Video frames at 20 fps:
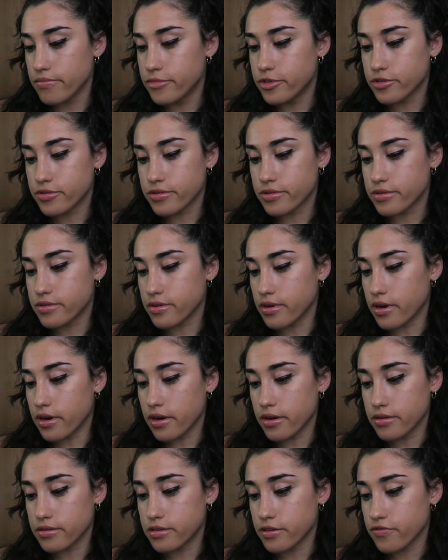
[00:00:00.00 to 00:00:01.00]
just
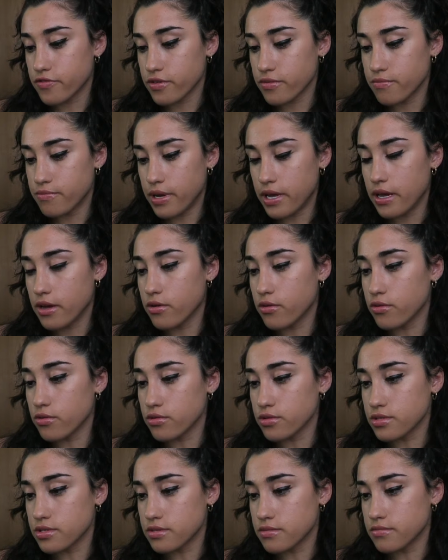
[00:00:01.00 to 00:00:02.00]
uh, different
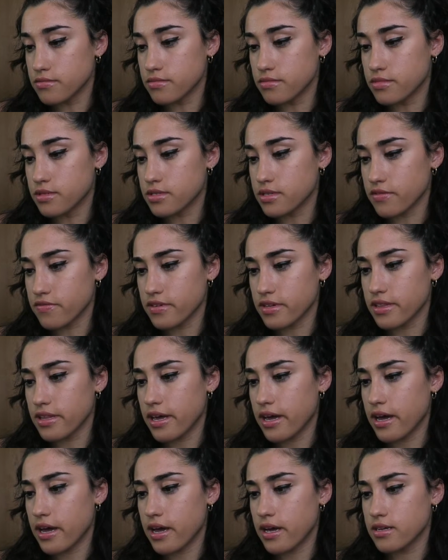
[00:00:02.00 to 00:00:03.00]
bagels and stuff like
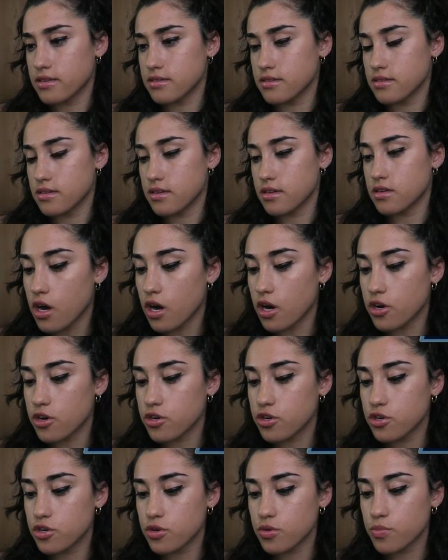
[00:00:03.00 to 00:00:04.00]
that.
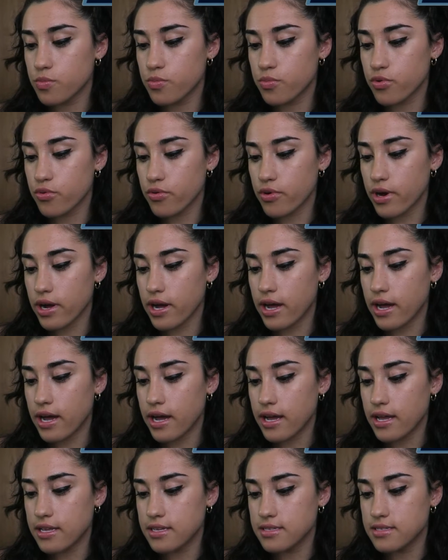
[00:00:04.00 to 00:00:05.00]
Under
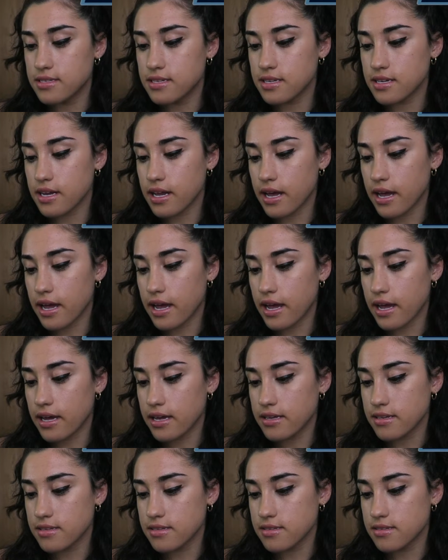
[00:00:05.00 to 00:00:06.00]
breads, it
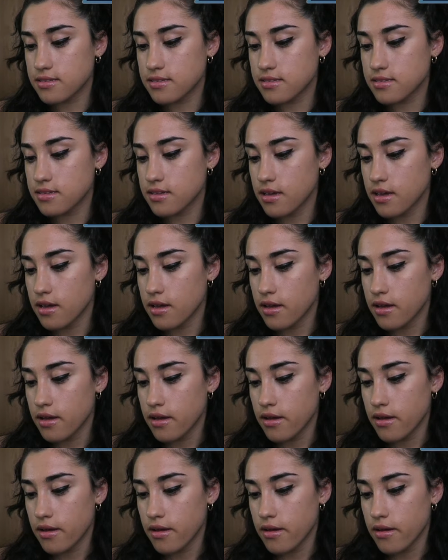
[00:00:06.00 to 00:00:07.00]
has
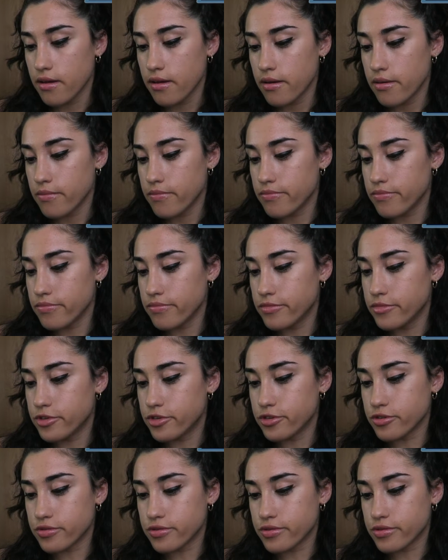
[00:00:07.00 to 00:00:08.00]

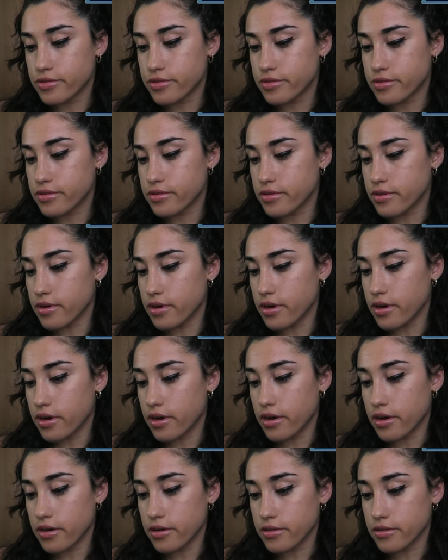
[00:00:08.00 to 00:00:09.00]
just
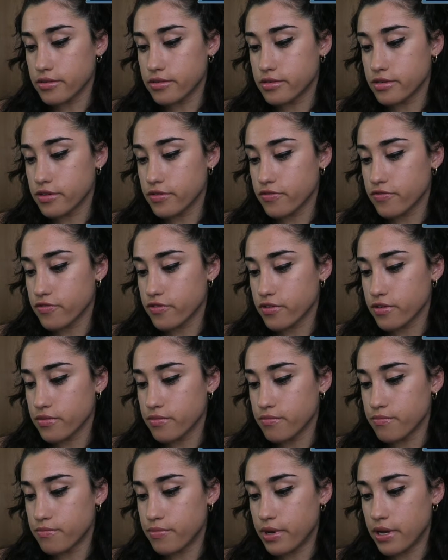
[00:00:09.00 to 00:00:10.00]
uh,
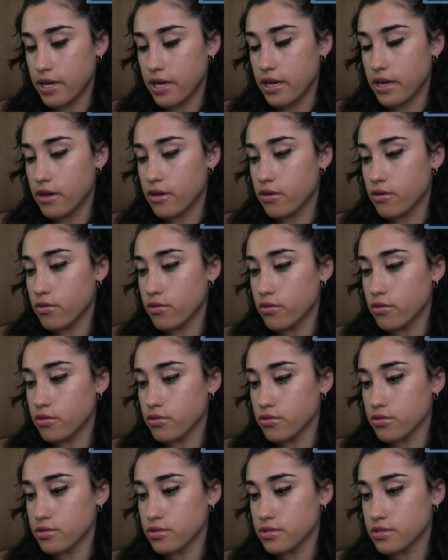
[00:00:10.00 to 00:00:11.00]
different
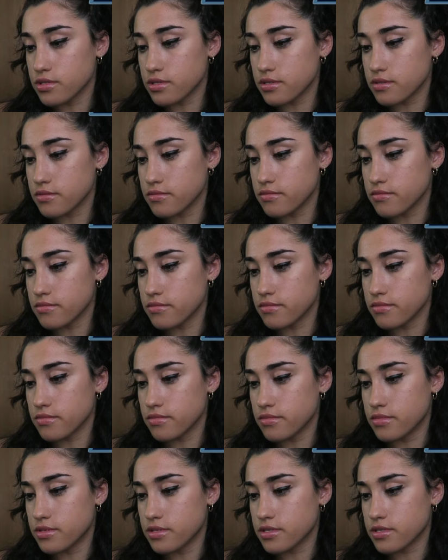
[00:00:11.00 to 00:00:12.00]
bagels
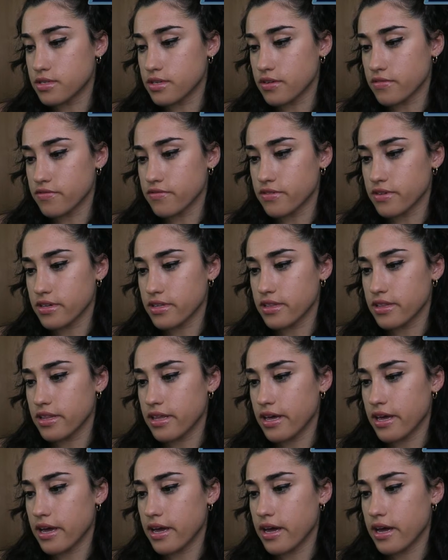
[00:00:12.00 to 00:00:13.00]
and stuff
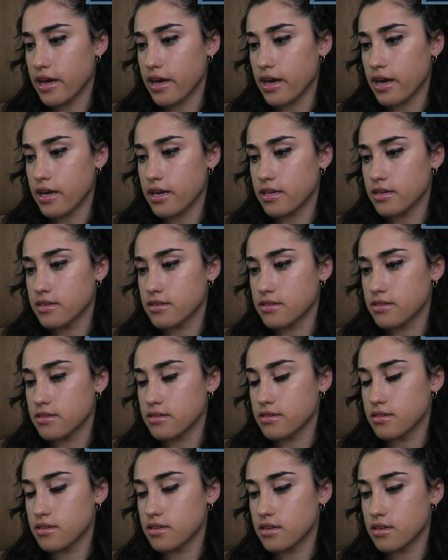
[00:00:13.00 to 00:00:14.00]
like that.
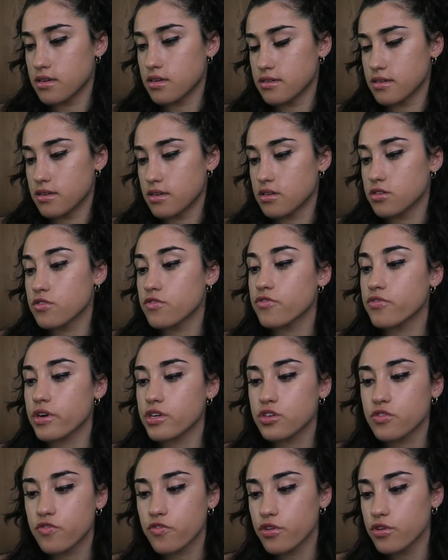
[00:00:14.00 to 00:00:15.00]
Under
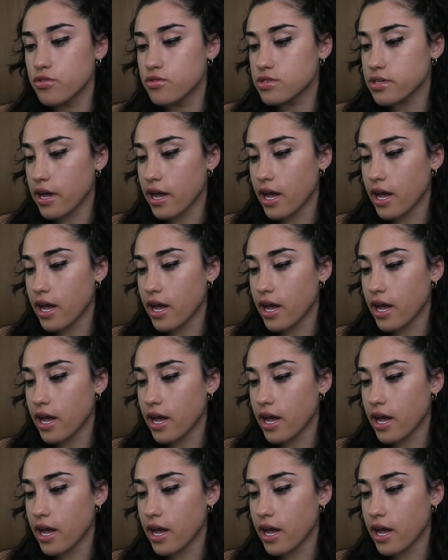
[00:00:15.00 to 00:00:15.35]
fresh fruits,